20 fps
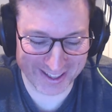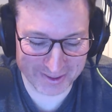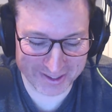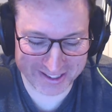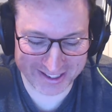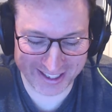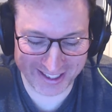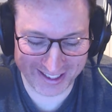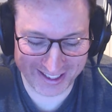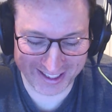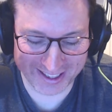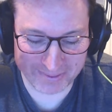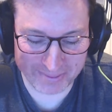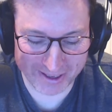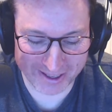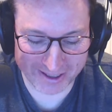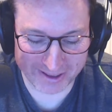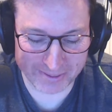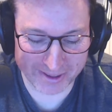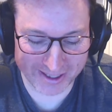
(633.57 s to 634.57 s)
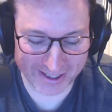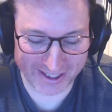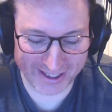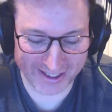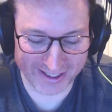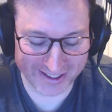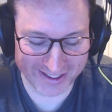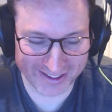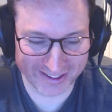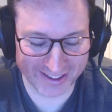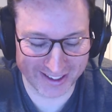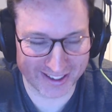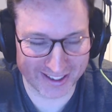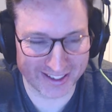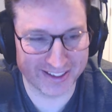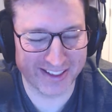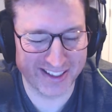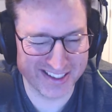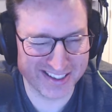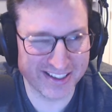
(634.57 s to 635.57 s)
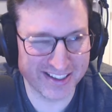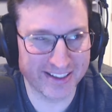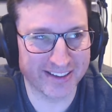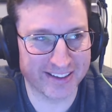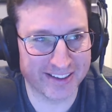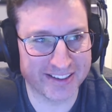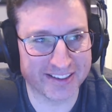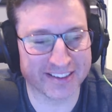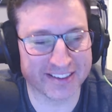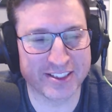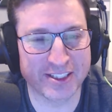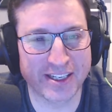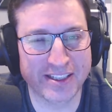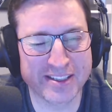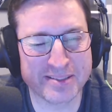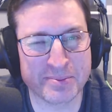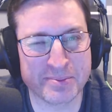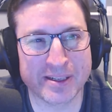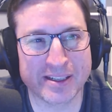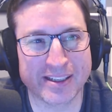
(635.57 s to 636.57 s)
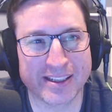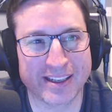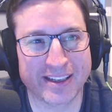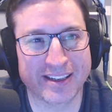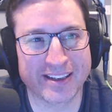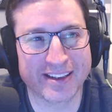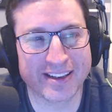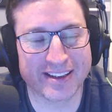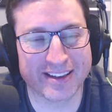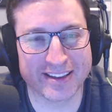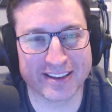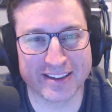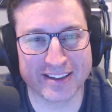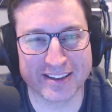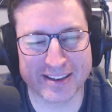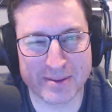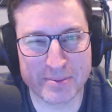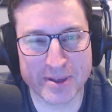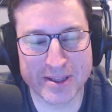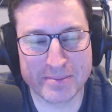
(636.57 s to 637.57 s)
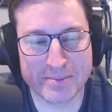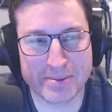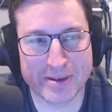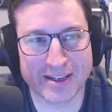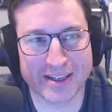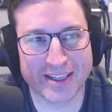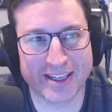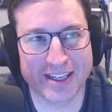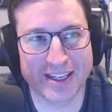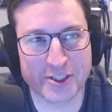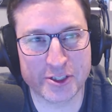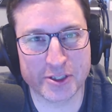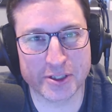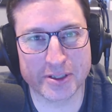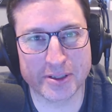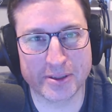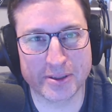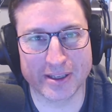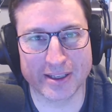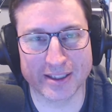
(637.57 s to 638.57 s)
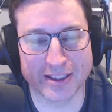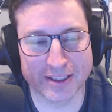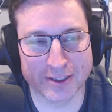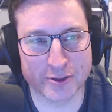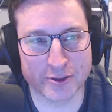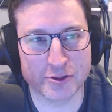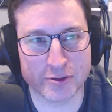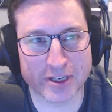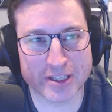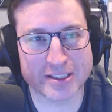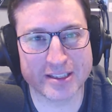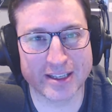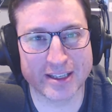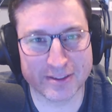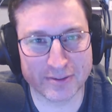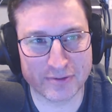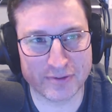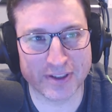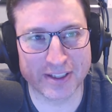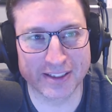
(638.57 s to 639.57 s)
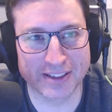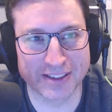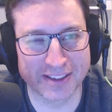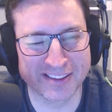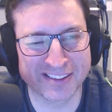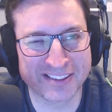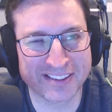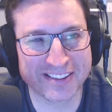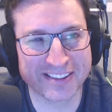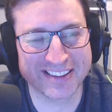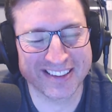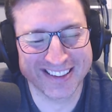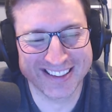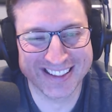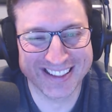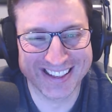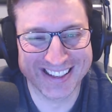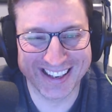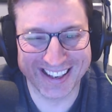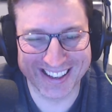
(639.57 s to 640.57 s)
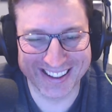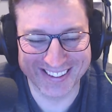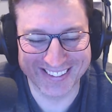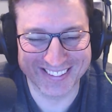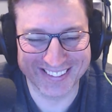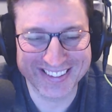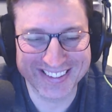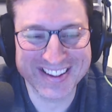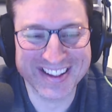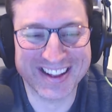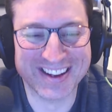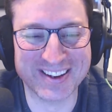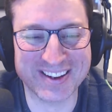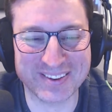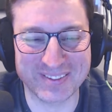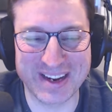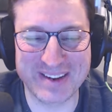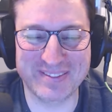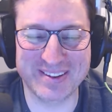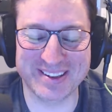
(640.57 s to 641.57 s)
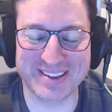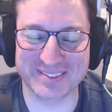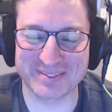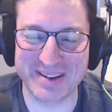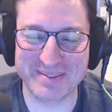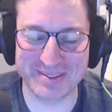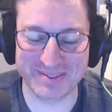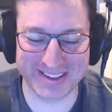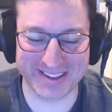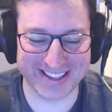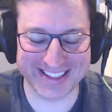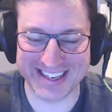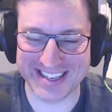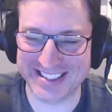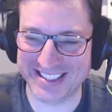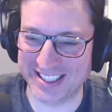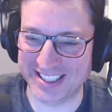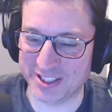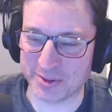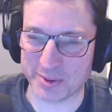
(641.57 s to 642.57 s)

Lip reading: thinking about my like he's gonna change his mind. I'm gonna come on the podcast show and I'm gonna dress like a felon. maybe it'll be the 1920